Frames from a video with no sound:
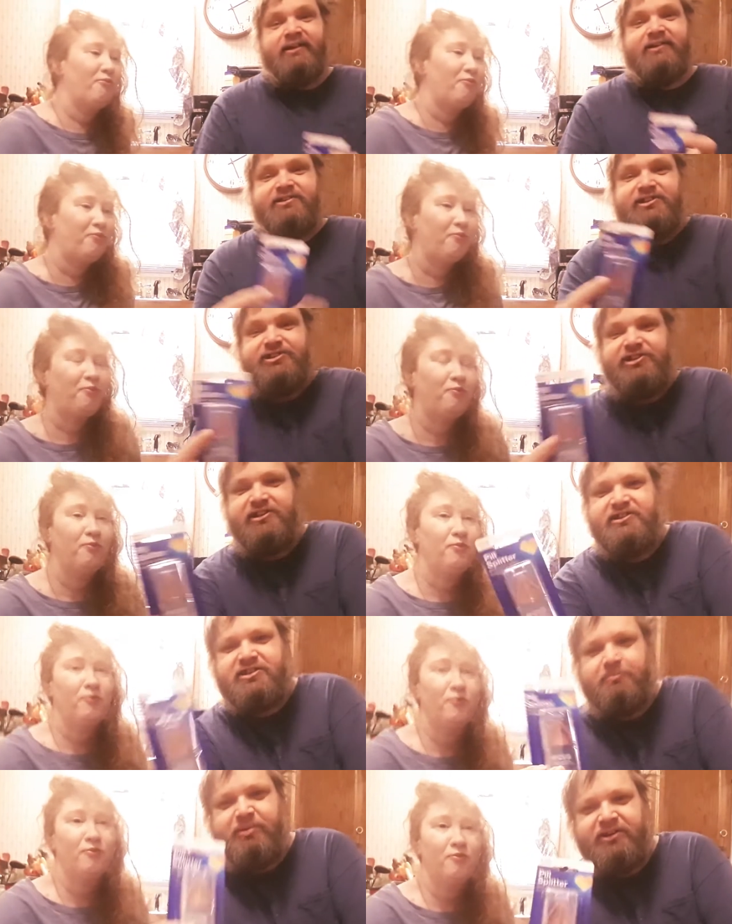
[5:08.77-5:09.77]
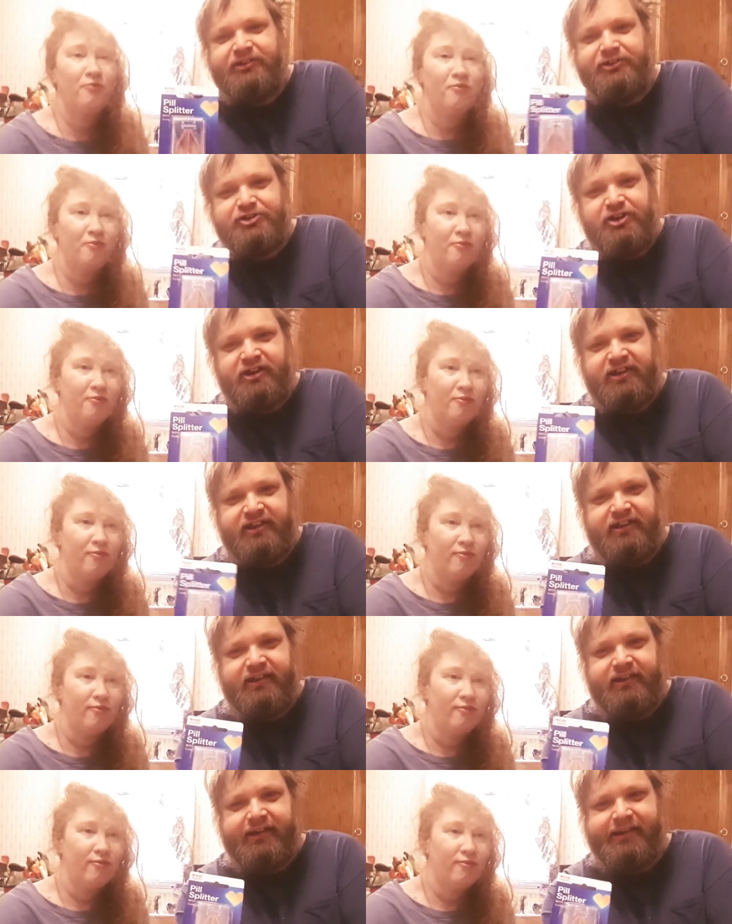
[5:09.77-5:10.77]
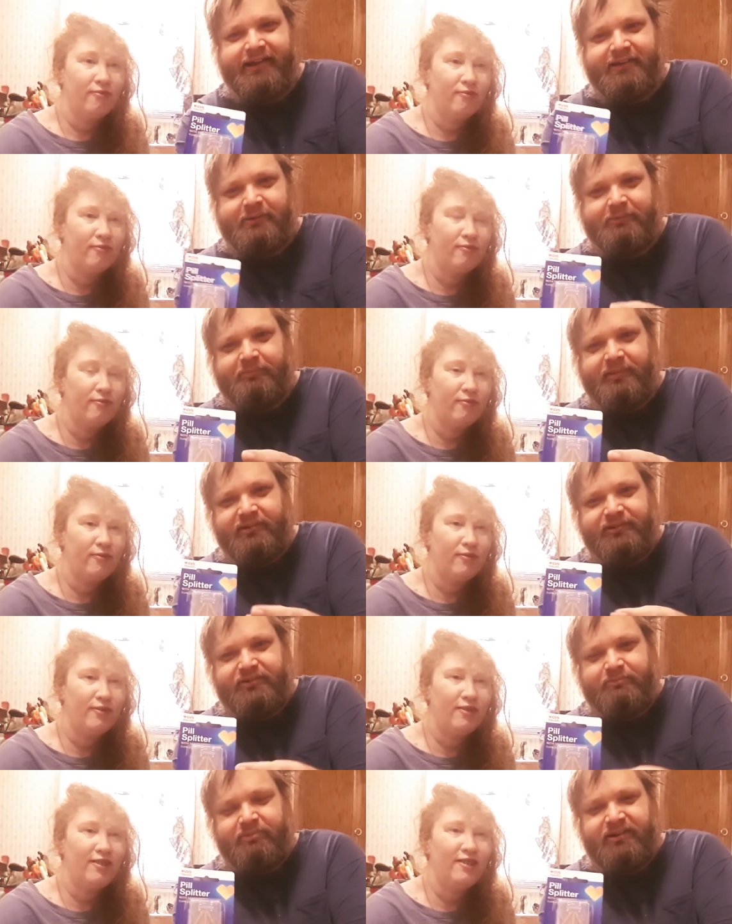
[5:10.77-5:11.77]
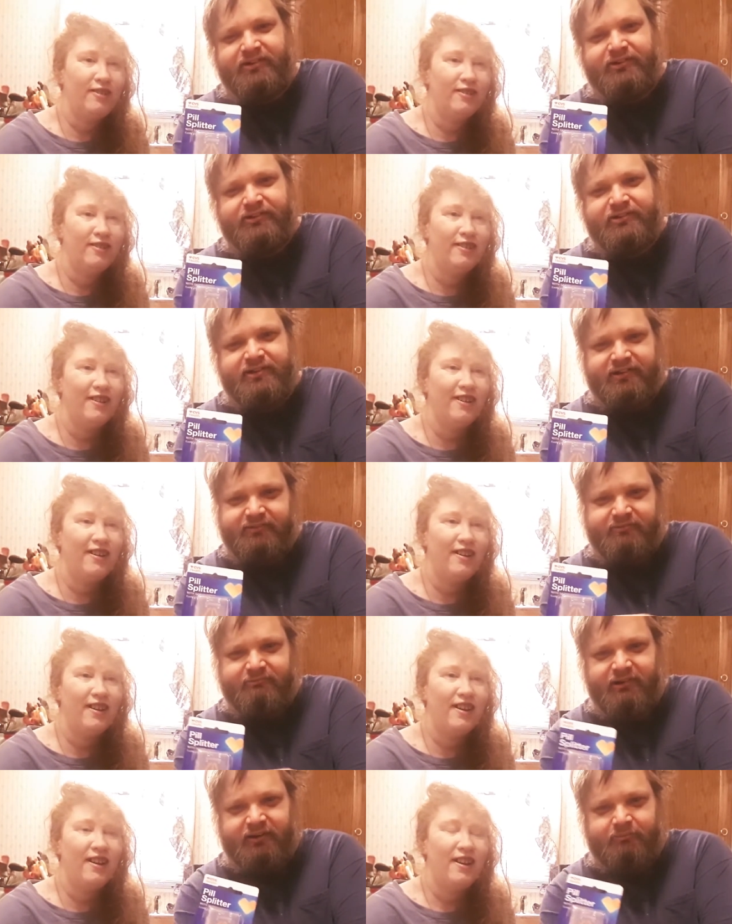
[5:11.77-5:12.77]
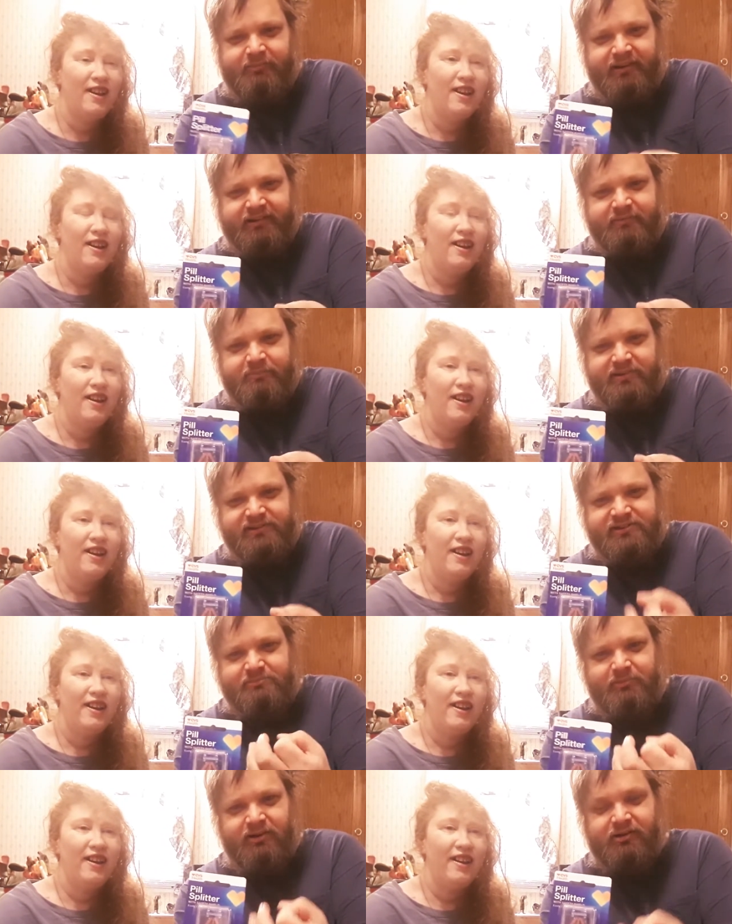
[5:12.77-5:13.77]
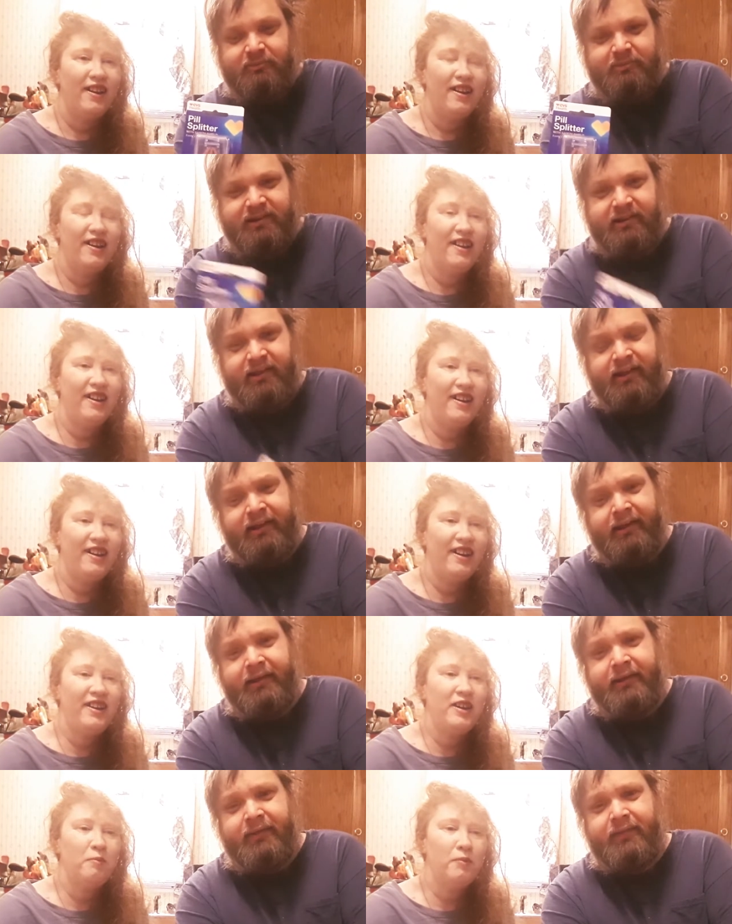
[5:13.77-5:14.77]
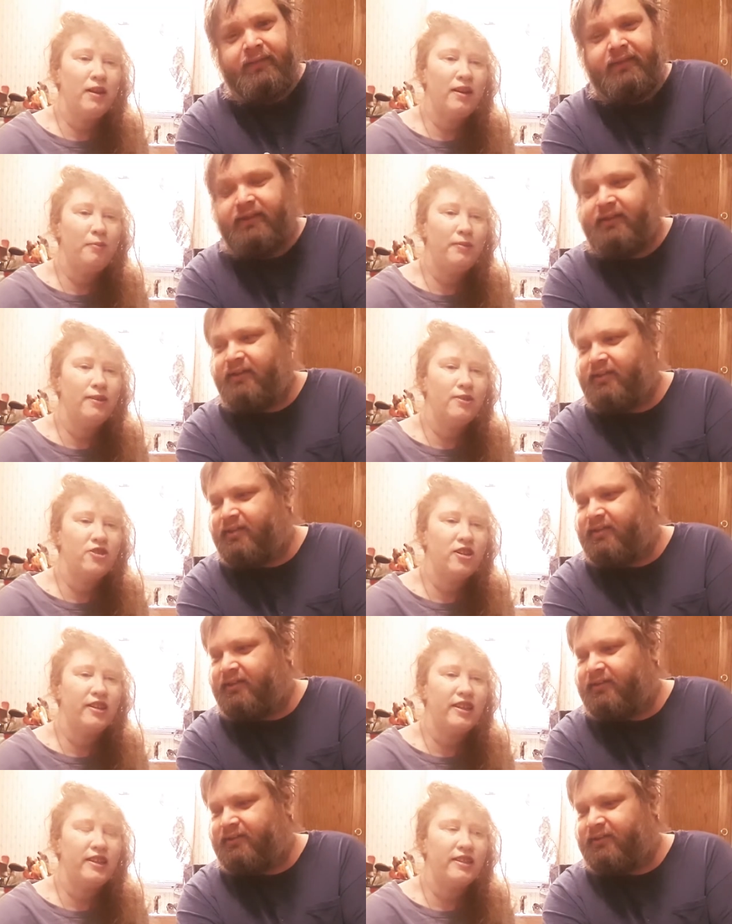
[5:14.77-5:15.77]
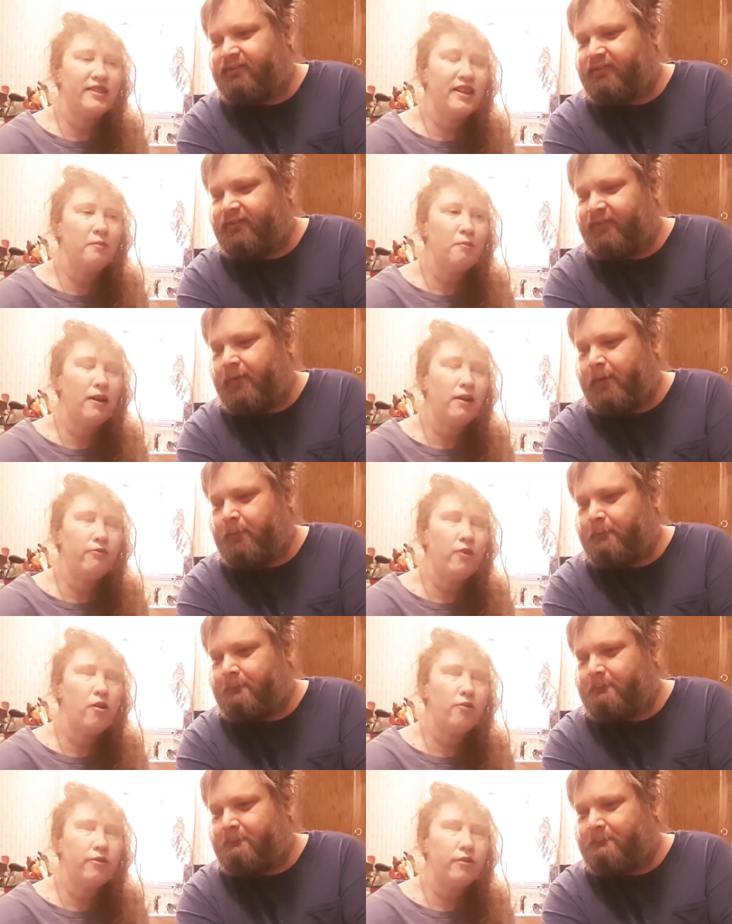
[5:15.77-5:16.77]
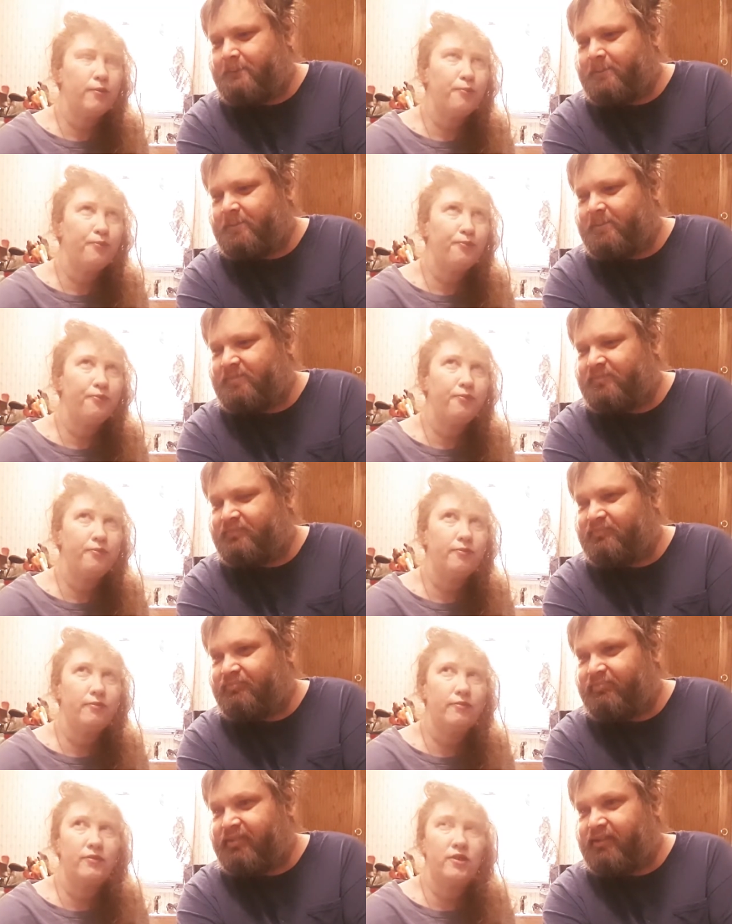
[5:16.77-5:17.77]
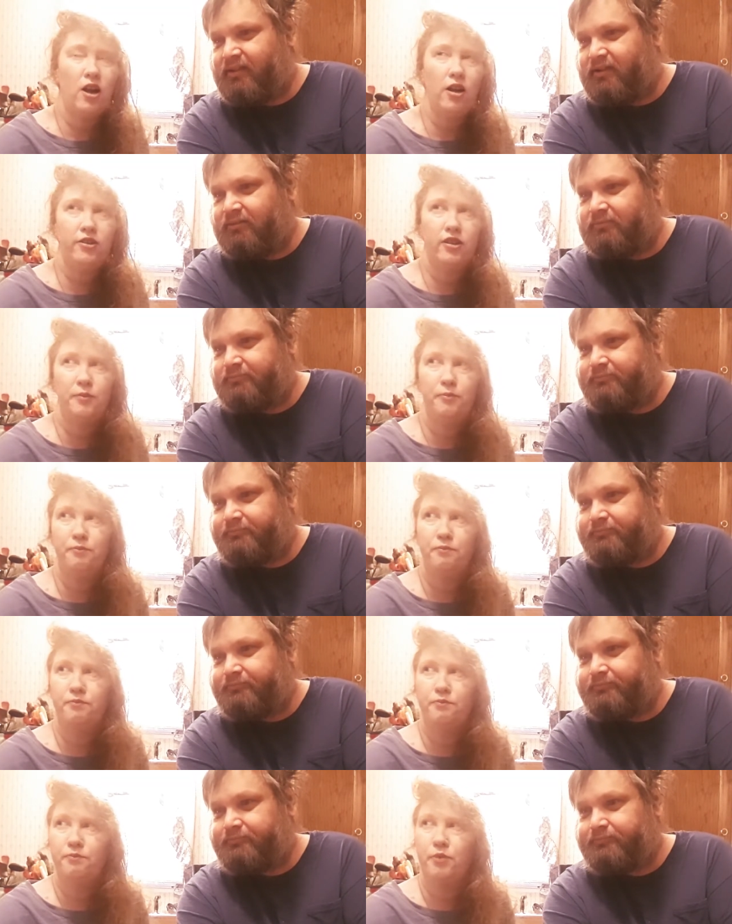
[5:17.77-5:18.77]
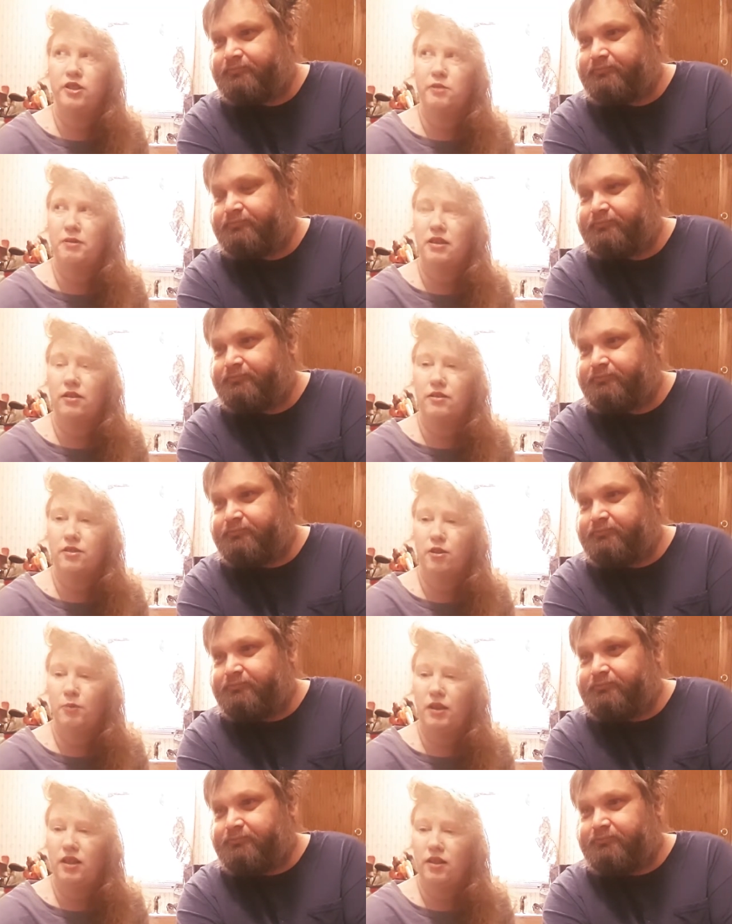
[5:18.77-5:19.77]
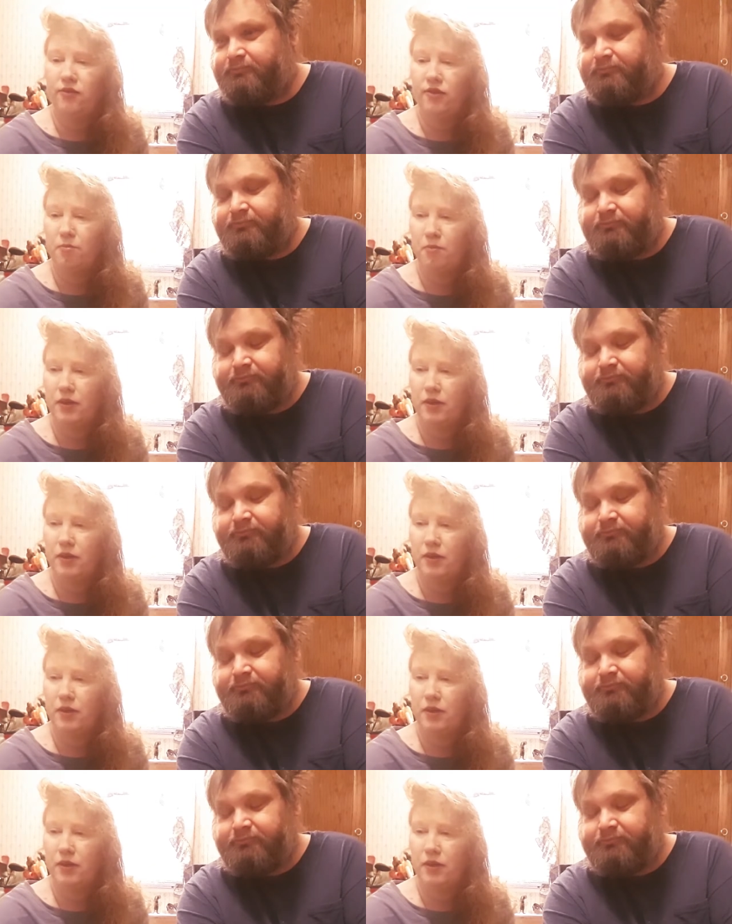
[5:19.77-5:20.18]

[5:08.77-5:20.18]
Speaker 1: Since she is a pill junkie, you got pill splitters that well, make the pill smaller. But
Speaker 2: I am not a pill junkie. It's not my fault the doctor puts me on so many different